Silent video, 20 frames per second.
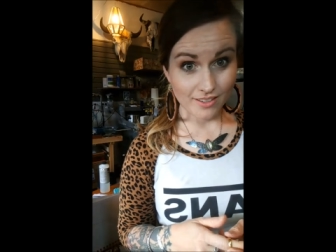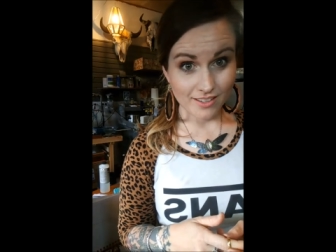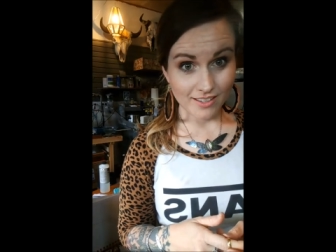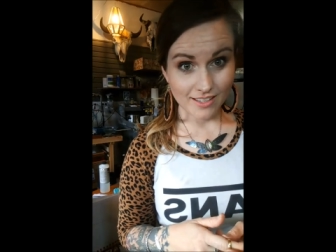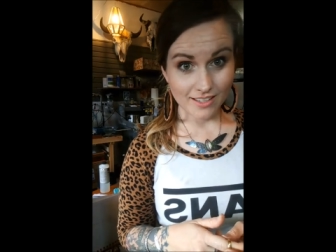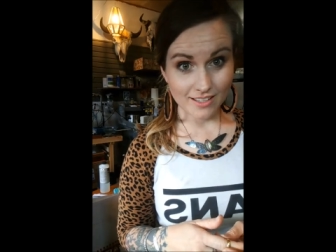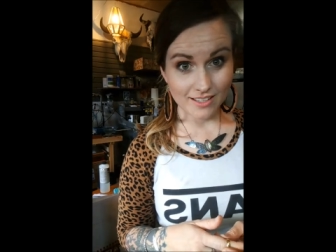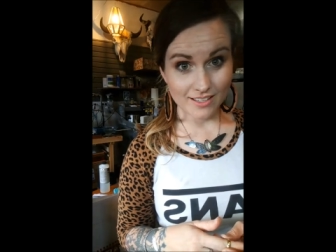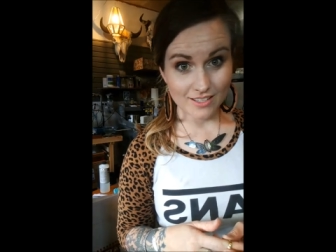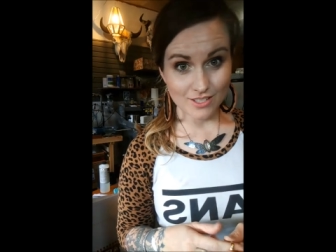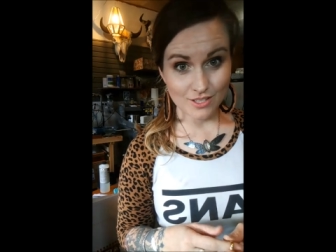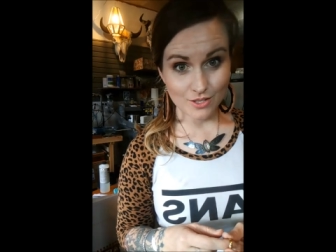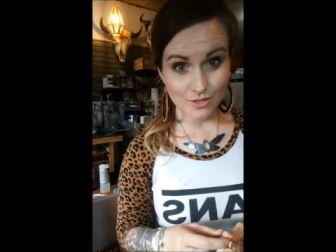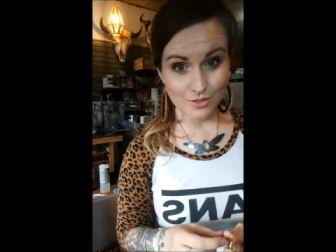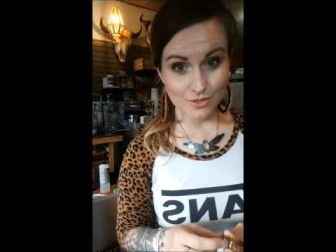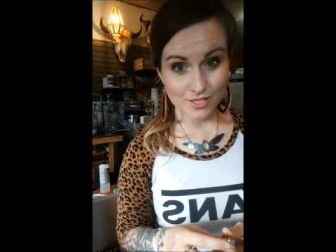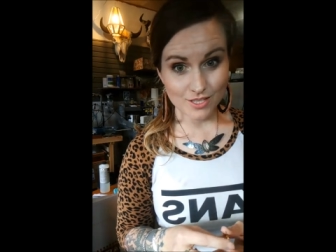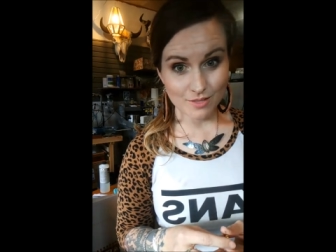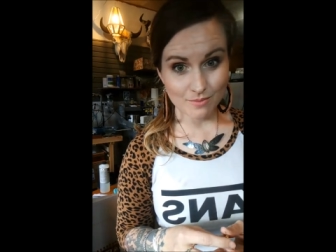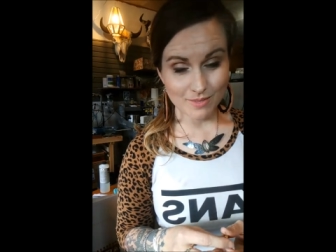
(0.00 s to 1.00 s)
and
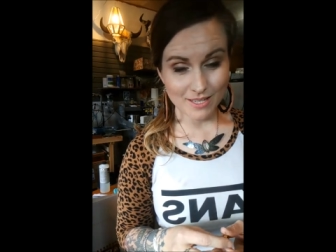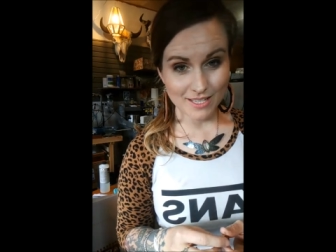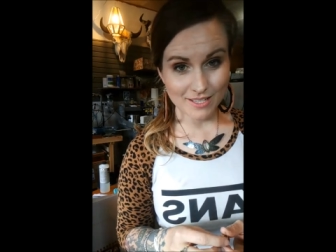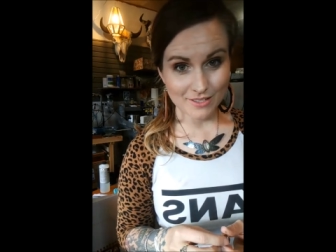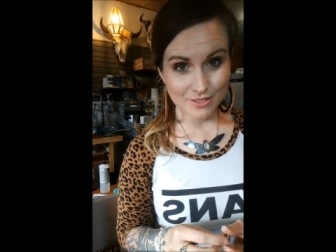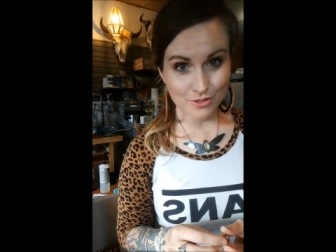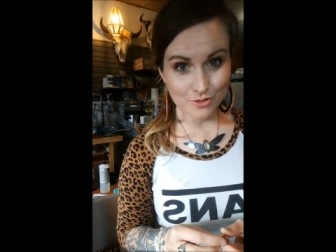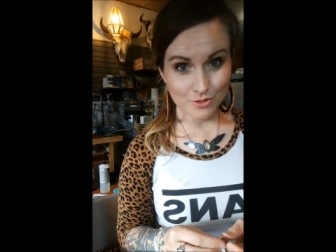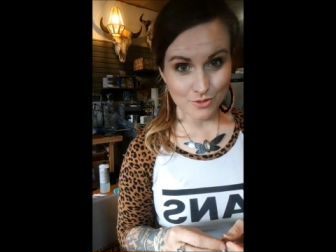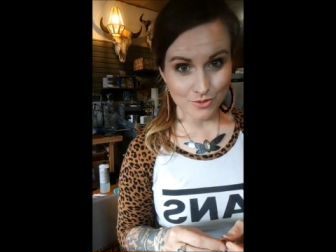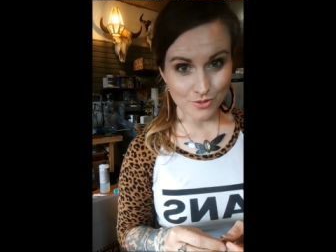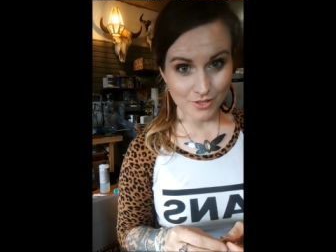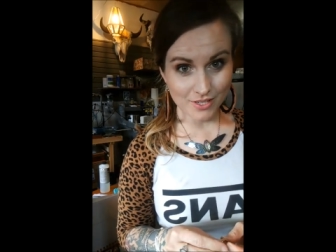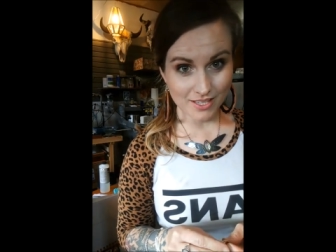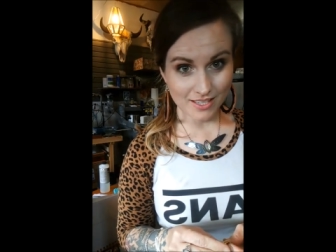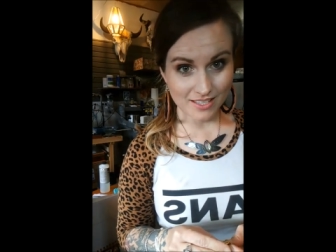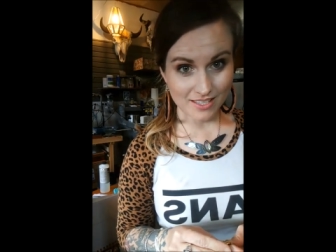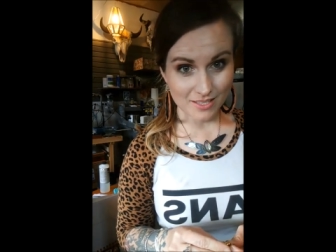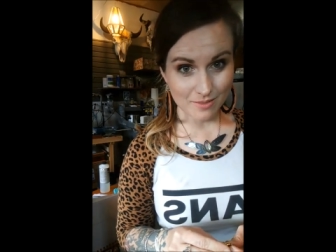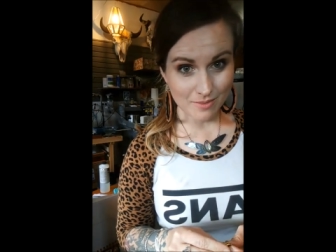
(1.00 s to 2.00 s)
use to make new jewelry
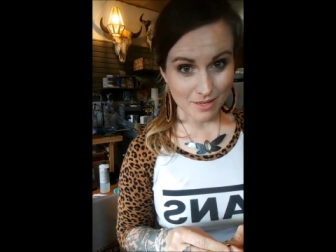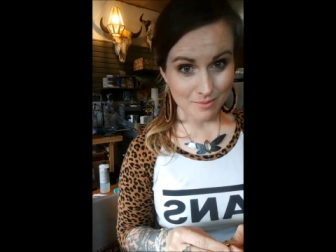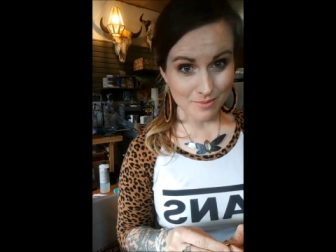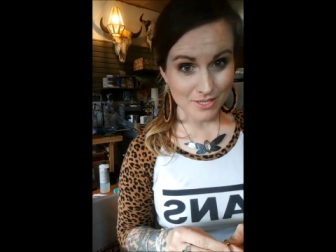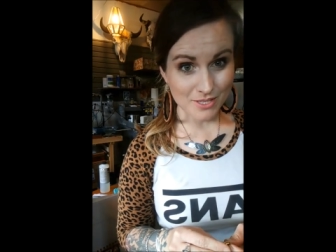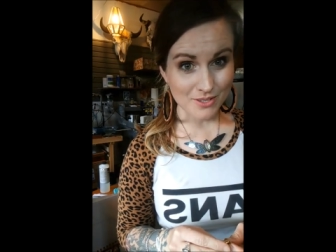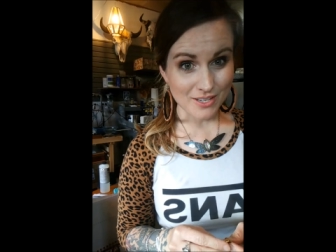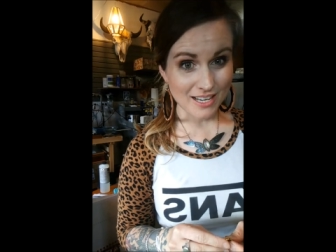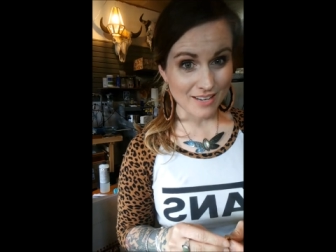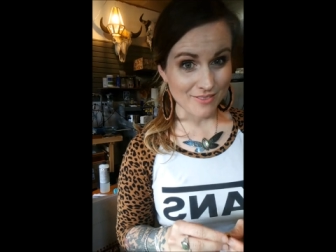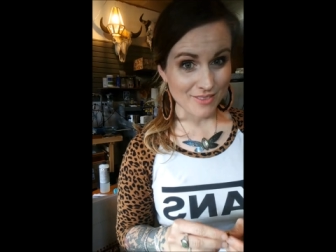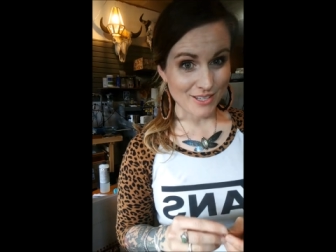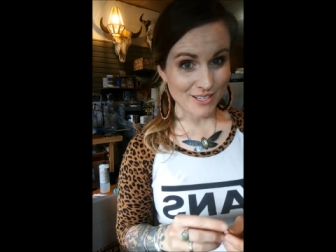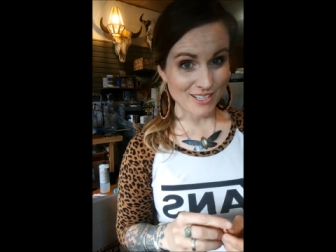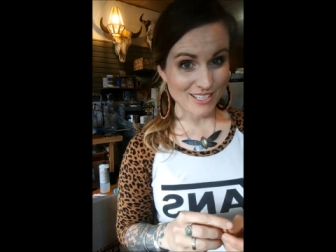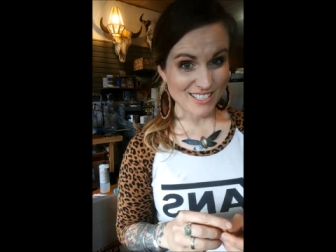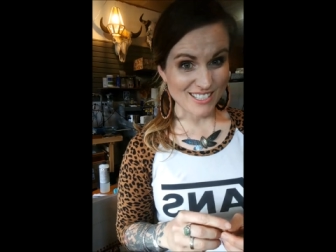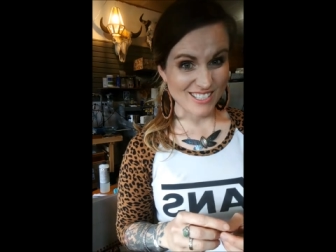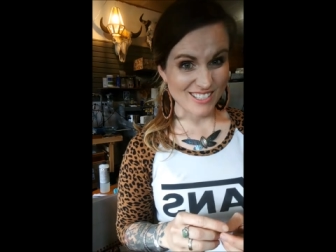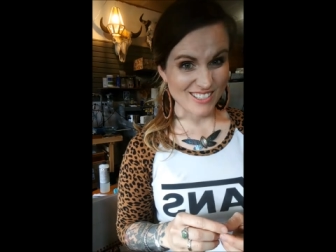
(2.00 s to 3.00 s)
and sometimes I don't have the
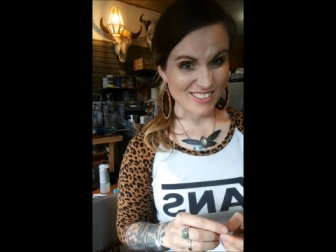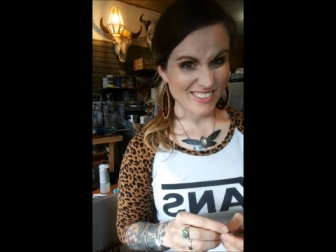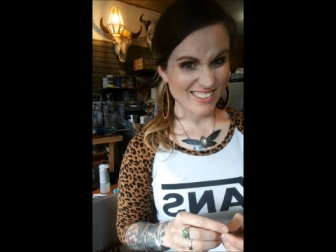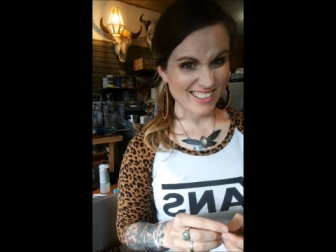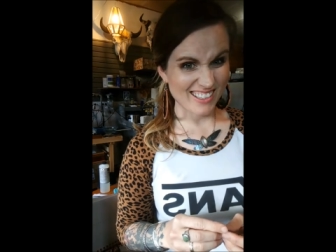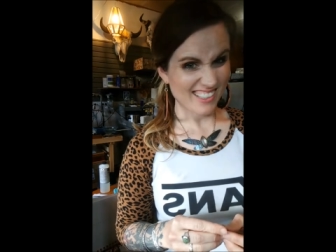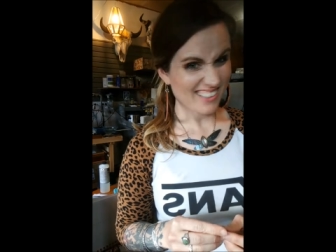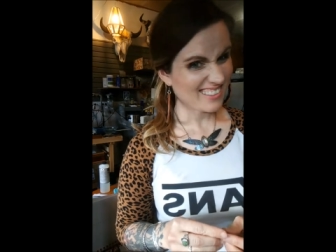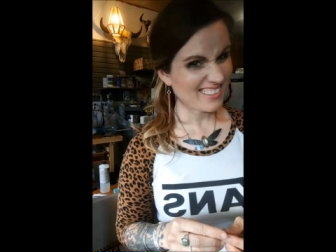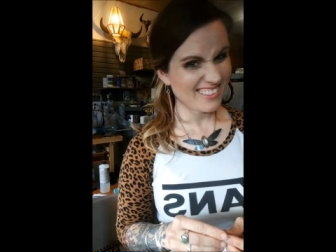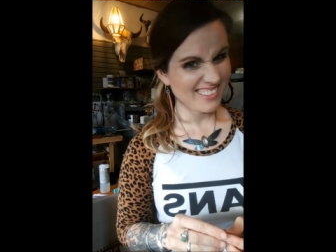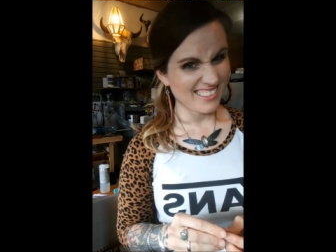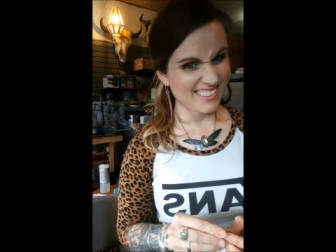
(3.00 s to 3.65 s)
heart to do that.